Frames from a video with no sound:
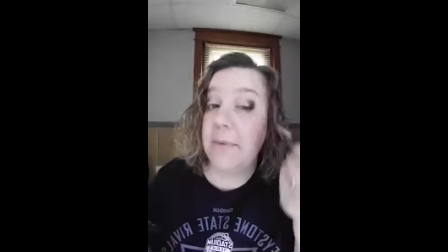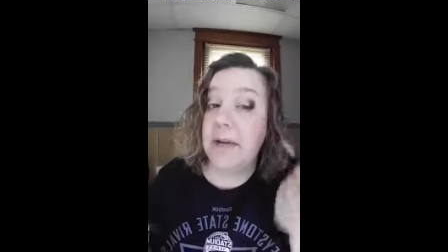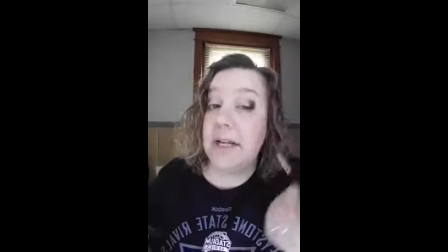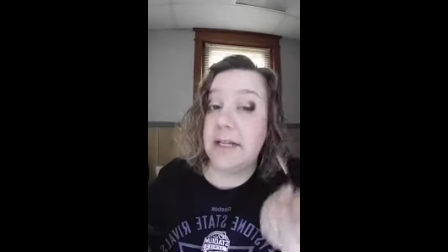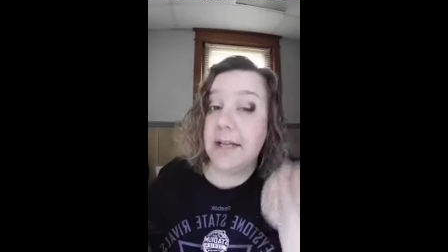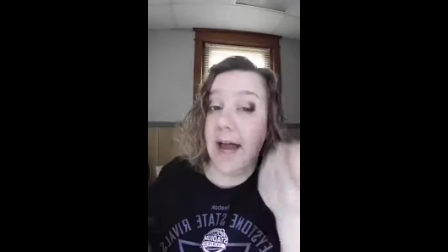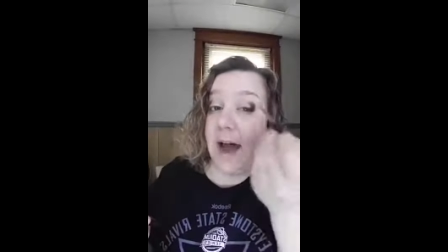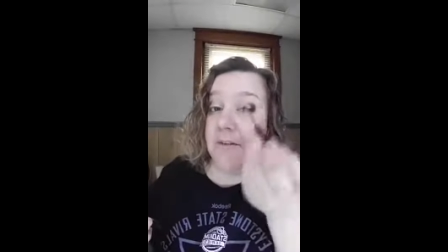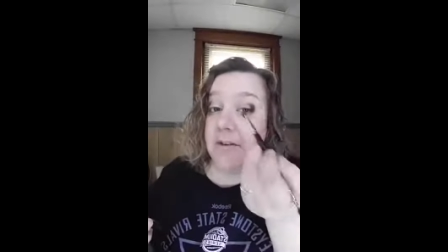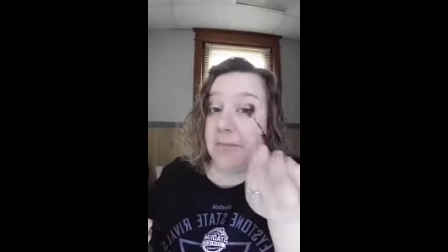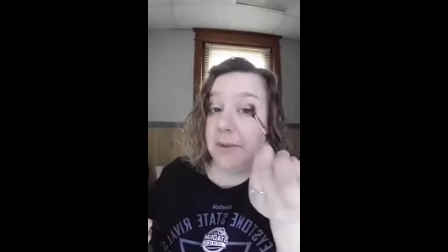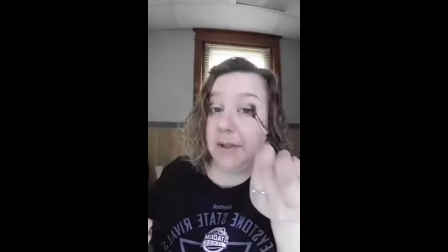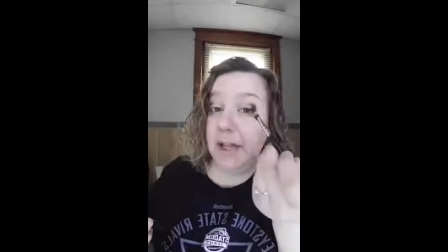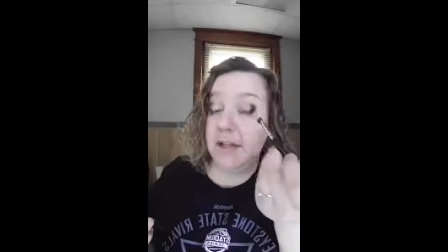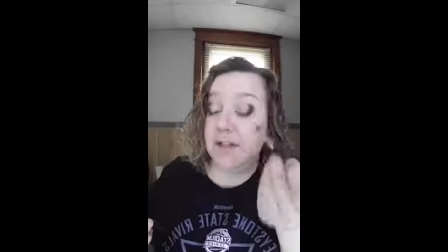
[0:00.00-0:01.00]
but you need to have it
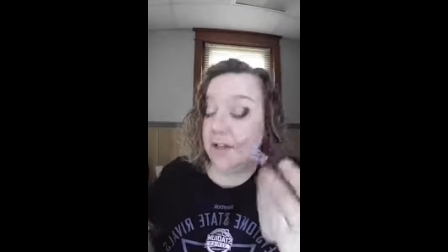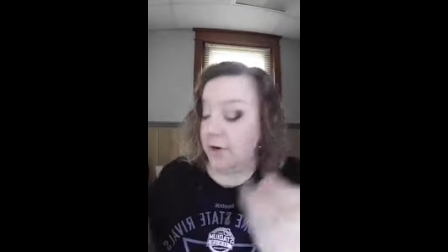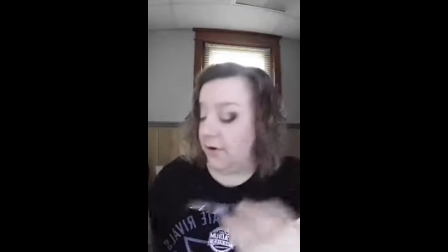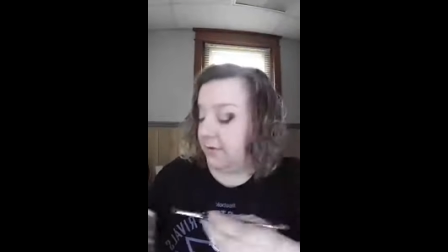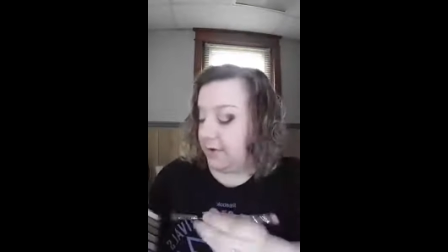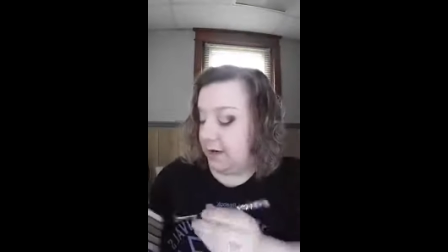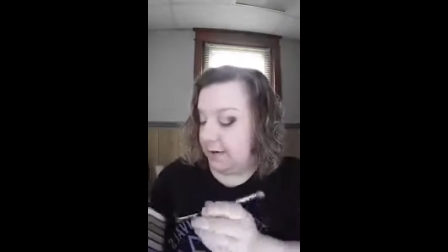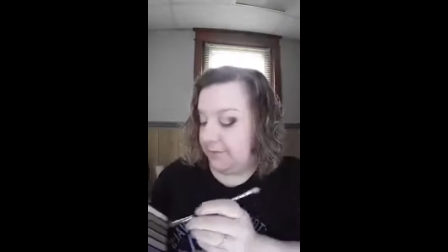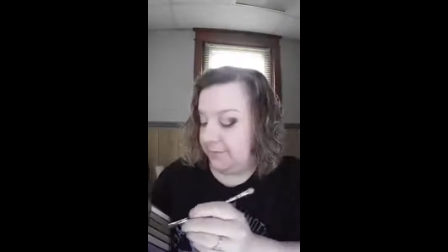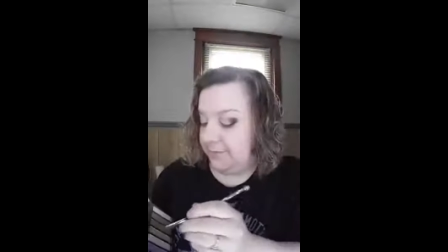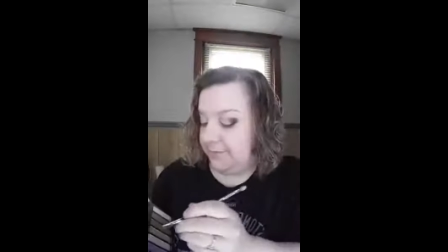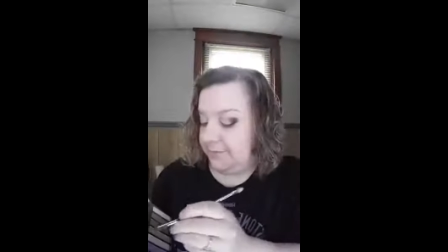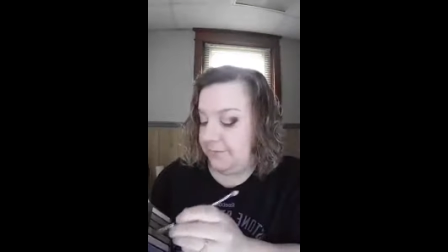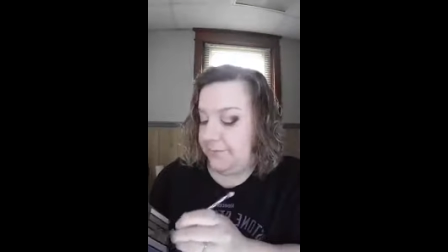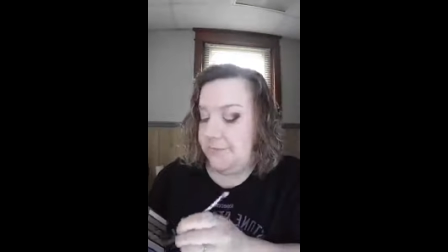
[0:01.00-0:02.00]
blend over.
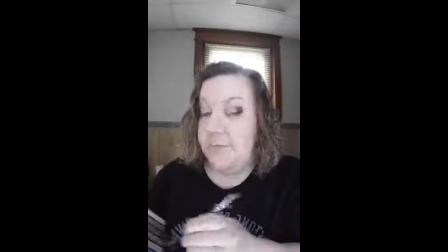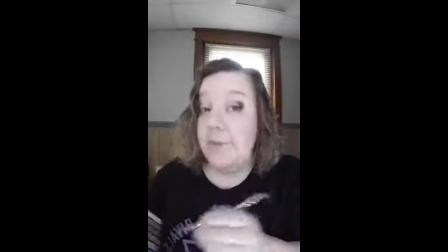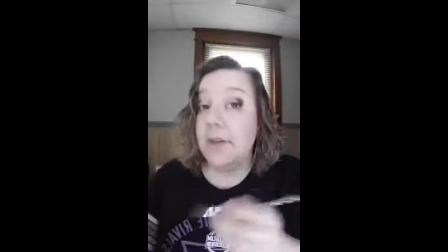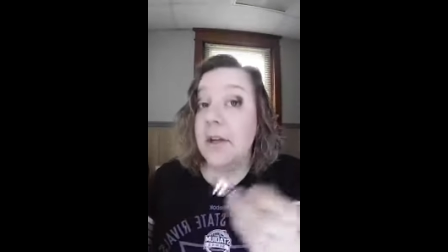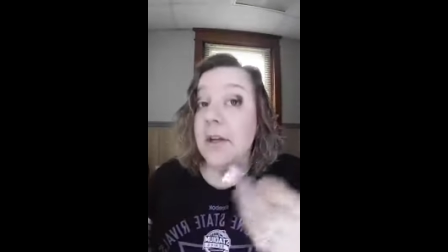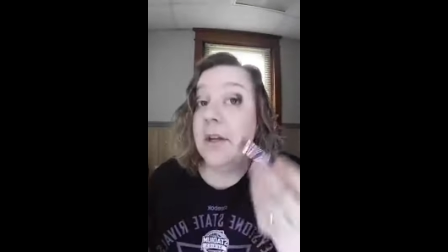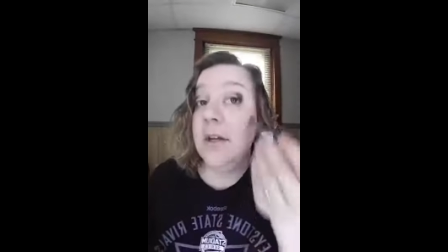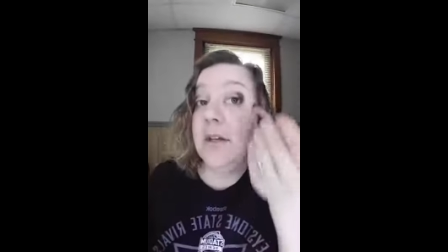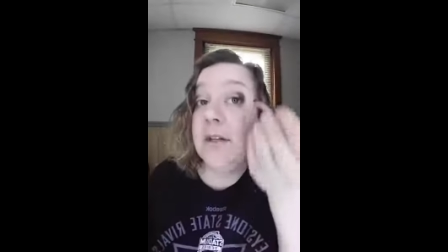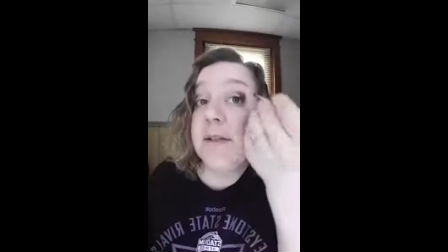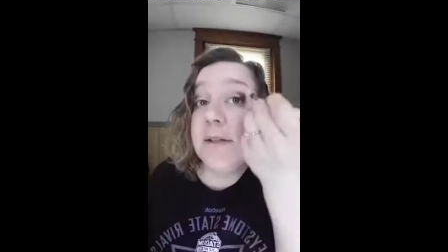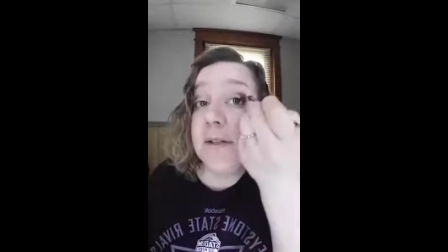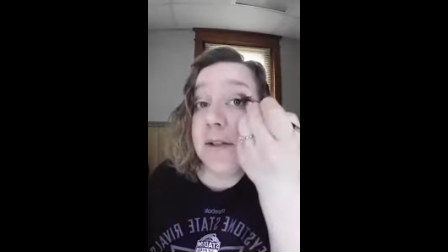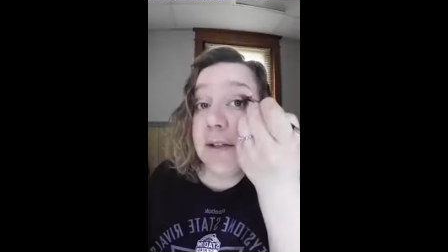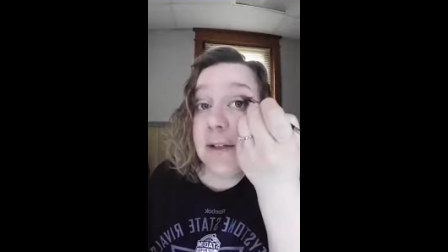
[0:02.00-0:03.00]

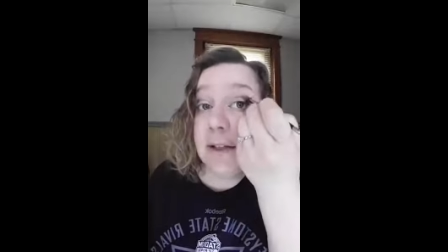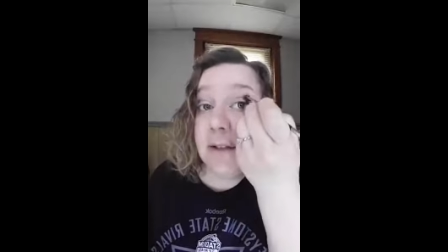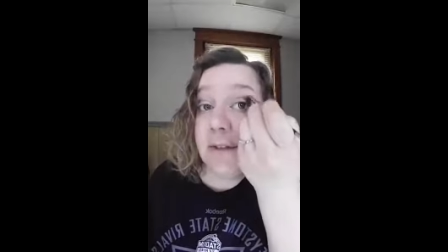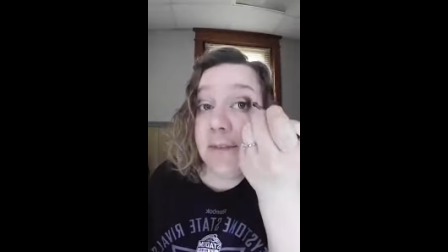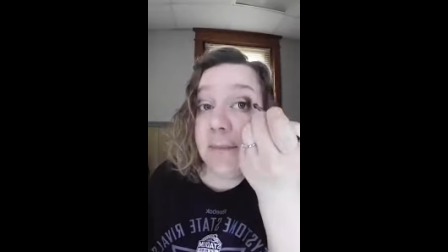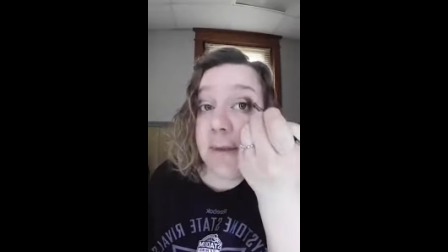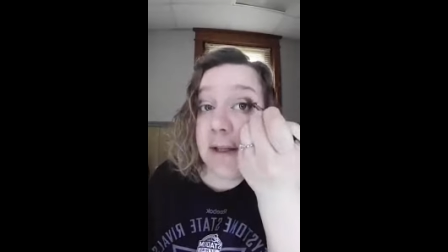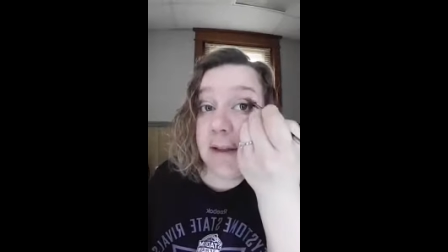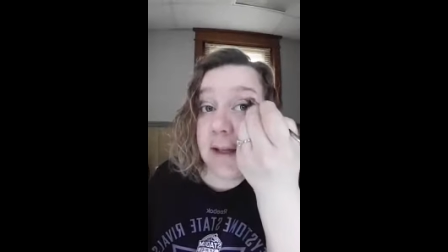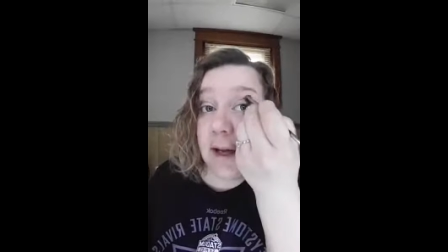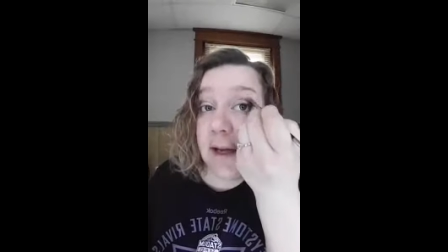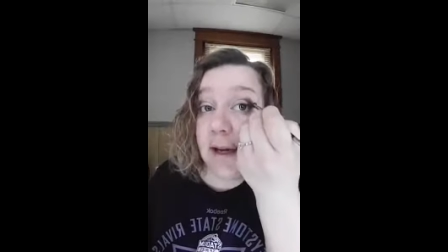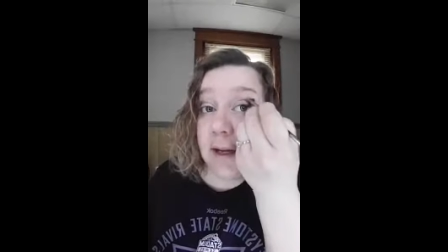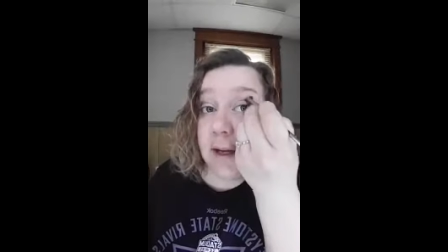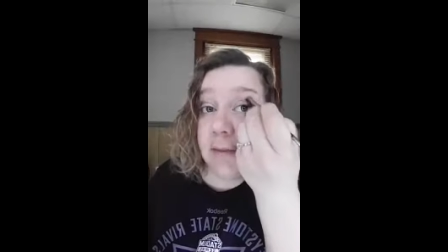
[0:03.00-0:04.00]
So let's make
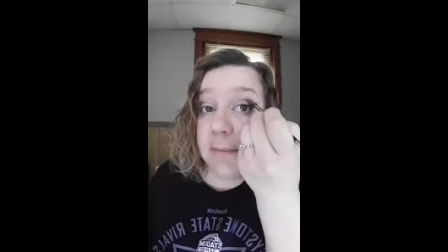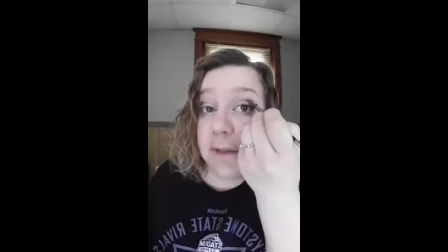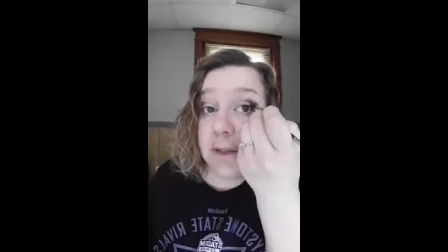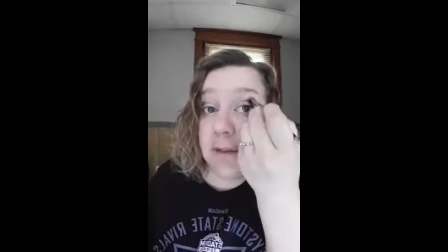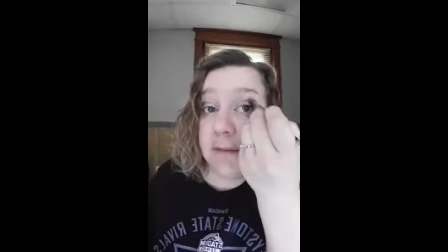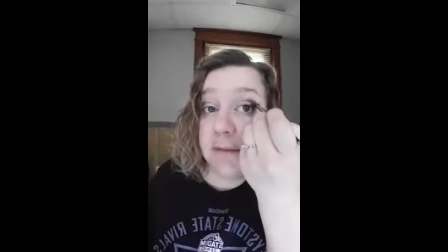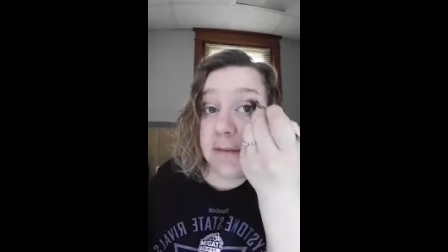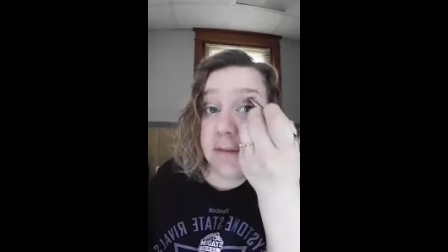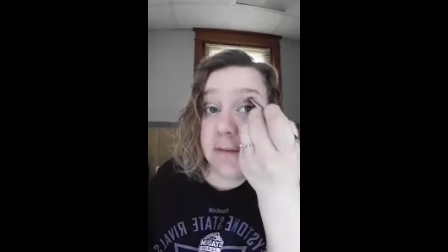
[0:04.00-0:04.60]
that happen.